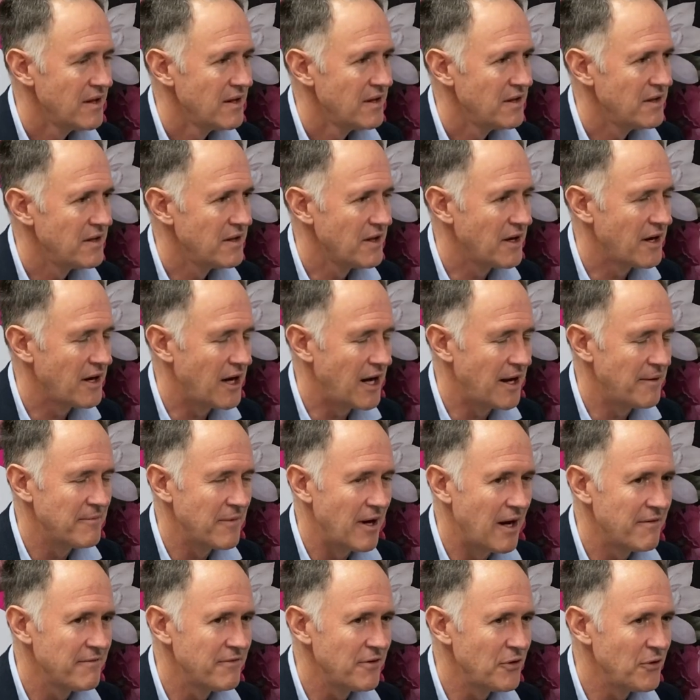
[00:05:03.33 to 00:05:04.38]
Yeah,
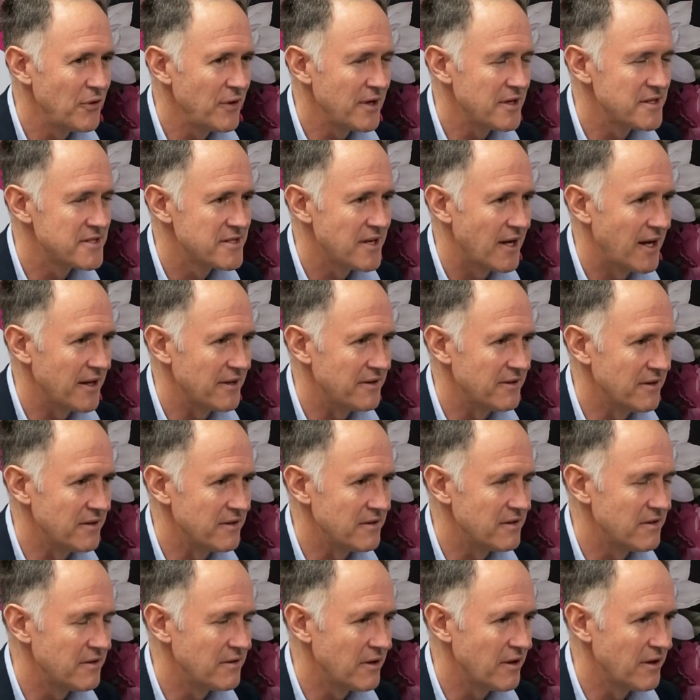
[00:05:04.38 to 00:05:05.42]
I'm very excited
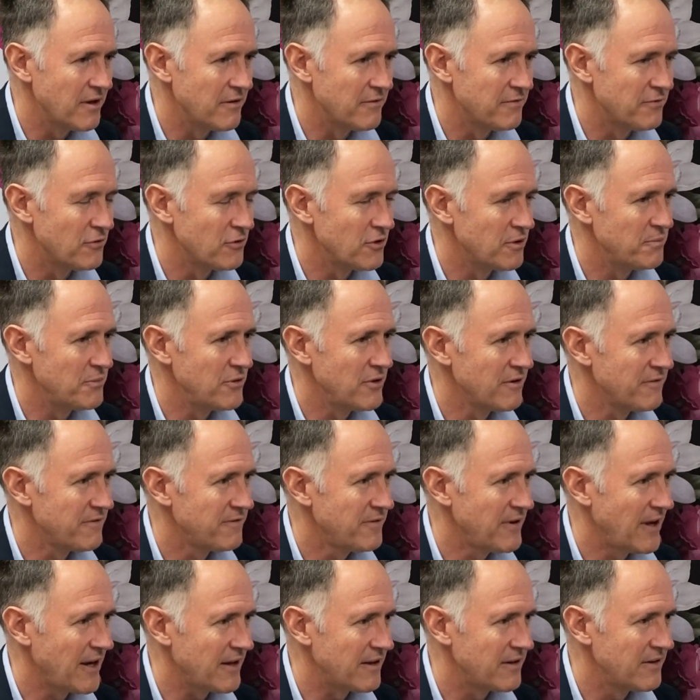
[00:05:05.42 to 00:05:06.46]
for the pure
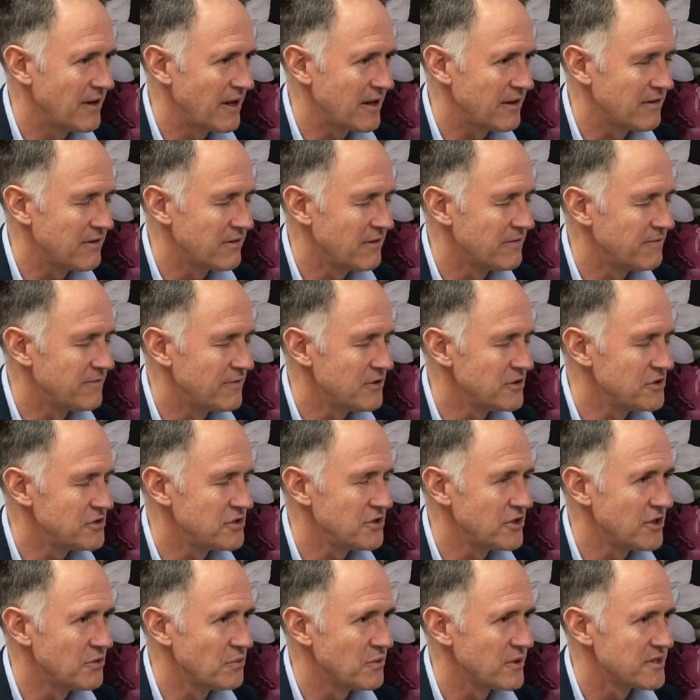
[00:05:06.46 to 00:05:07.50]
fact that the first
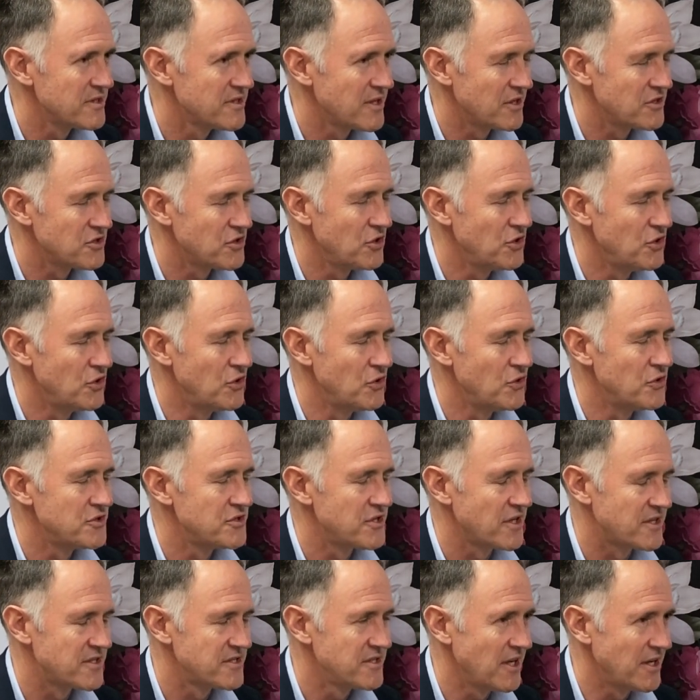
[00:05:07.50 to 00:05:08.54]
year was such a huge
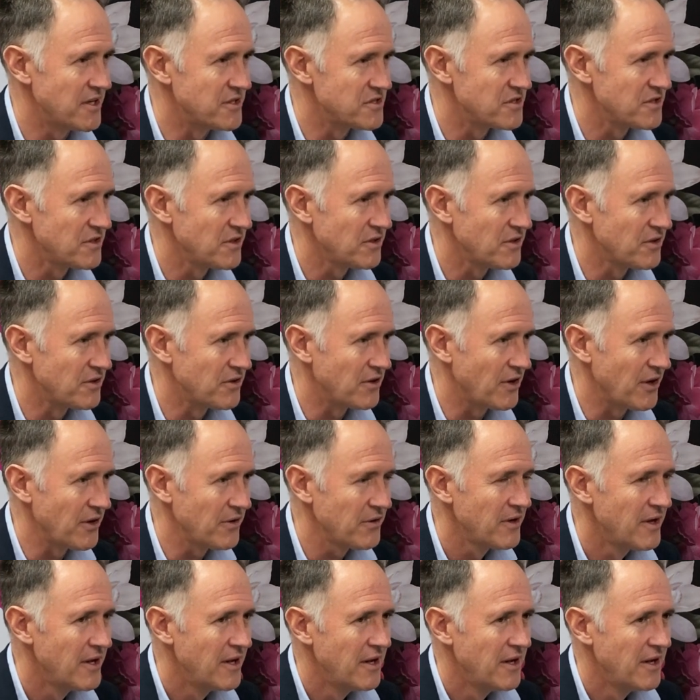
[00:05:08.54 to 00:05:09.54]
success, you know.